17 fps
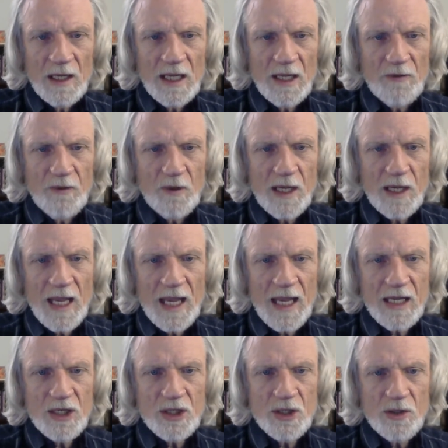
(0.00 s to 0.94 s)
If we
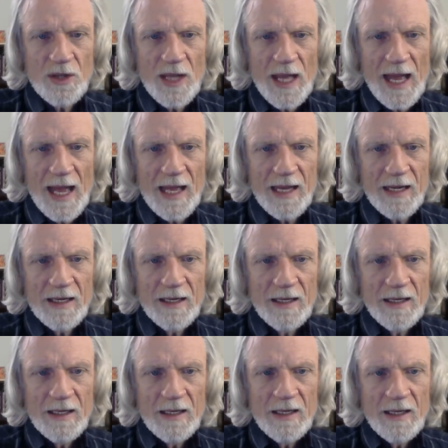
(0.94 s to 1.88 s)
can't do that,
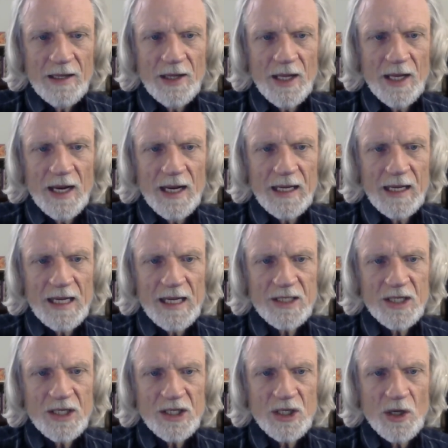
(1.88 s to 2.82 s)
then I
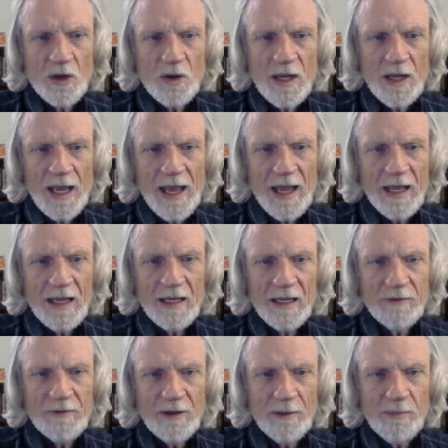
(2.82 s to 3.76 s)
guess it's okay
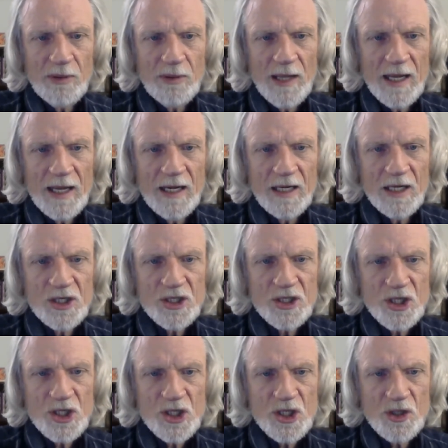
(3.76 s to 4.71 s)
if the planet is
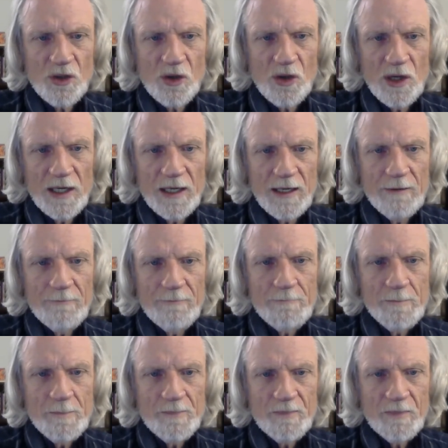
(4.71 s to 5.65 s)
destroyed.
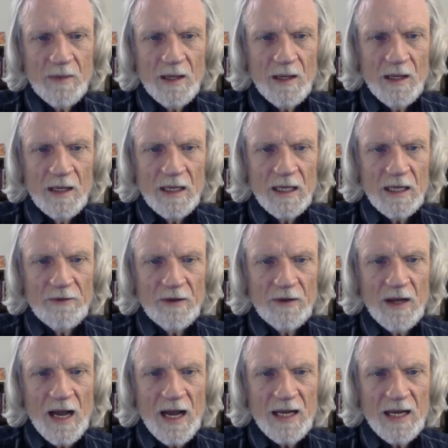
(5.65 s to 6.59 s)
If
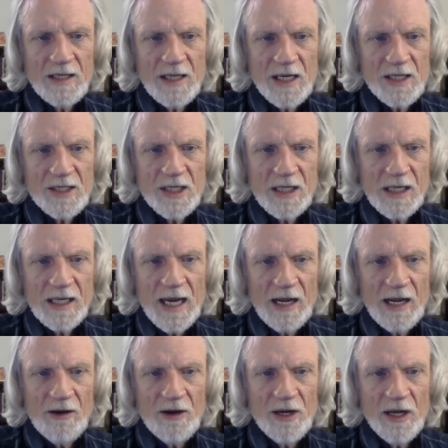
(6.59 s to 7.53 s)
God doesn't
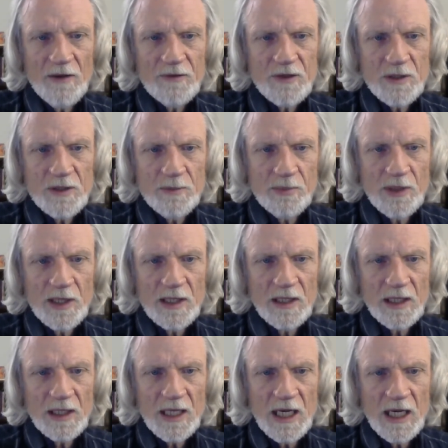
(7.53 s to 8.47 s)
care enough to
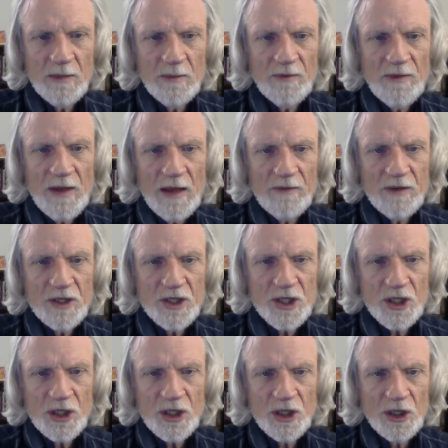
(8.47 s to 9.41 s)
bring the kingdom of heaven
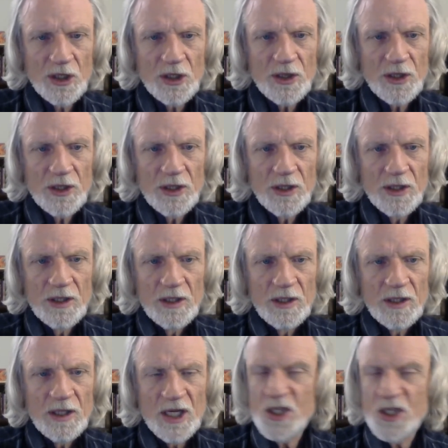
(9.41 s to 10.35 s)
to earth,
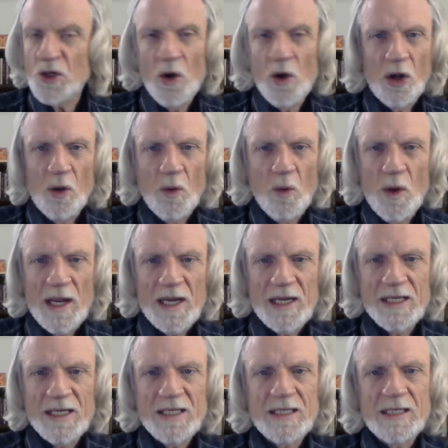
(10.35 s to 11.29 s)
it's all a
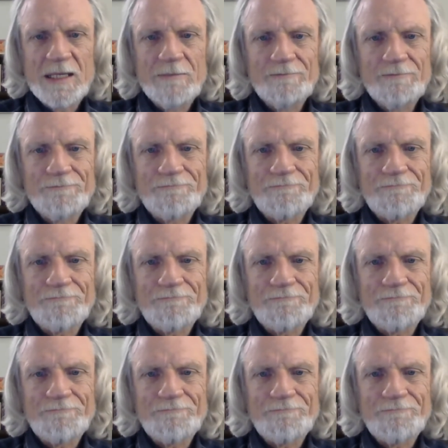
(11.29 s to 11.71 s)
waste.